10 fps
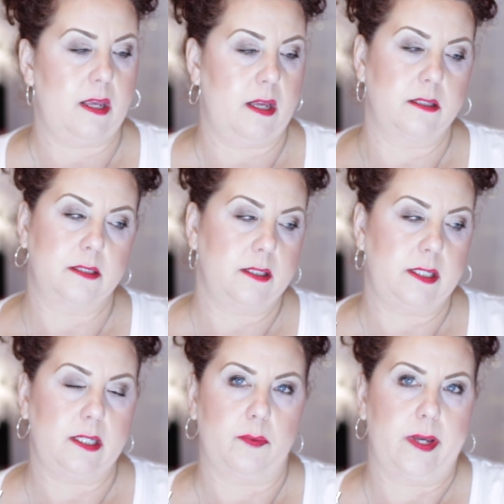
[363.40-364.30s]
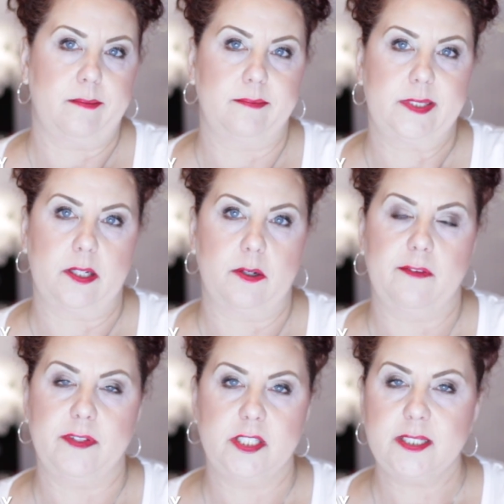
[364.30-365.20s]
and anyway so
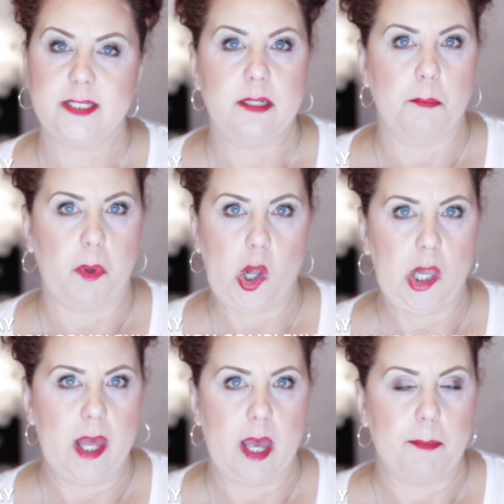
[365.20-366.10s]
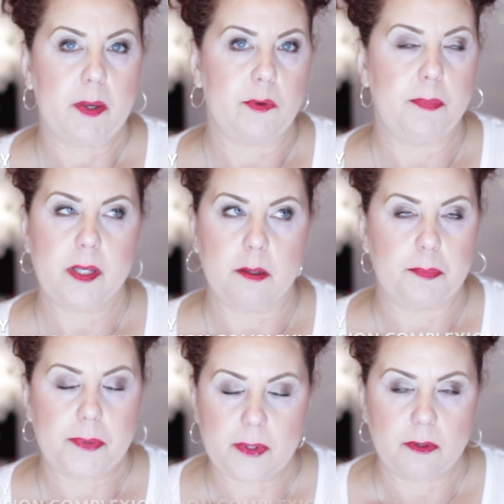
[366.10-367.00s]
if it just didn't ball up it would be a
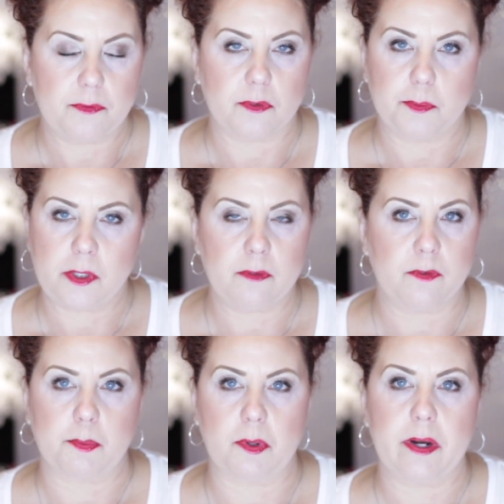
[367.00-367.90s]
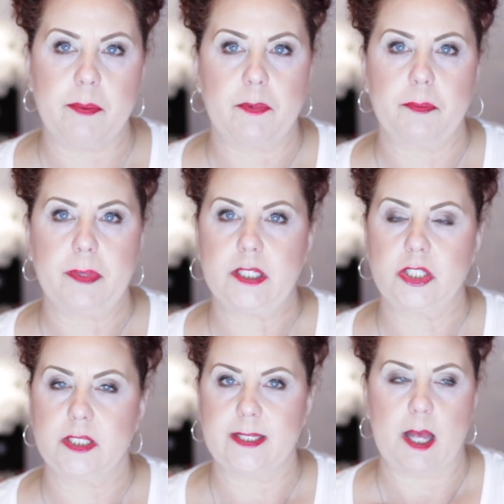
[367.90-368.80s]
beautiful beautiful primer but
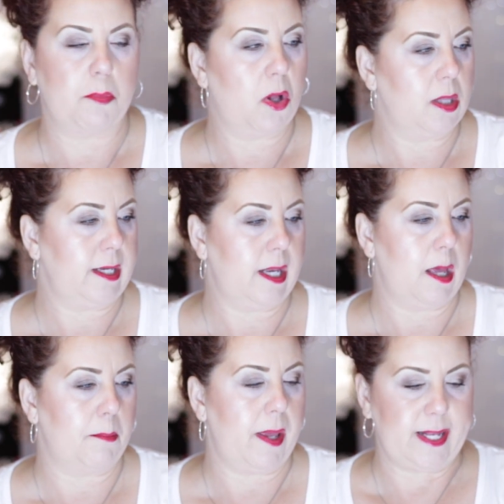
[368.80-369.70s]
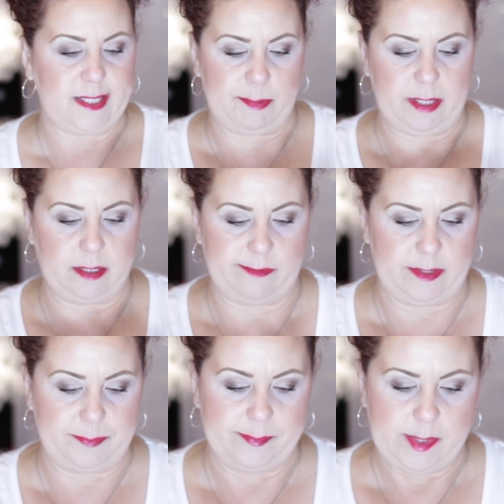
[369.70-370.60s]
it's just that balling up aspect of it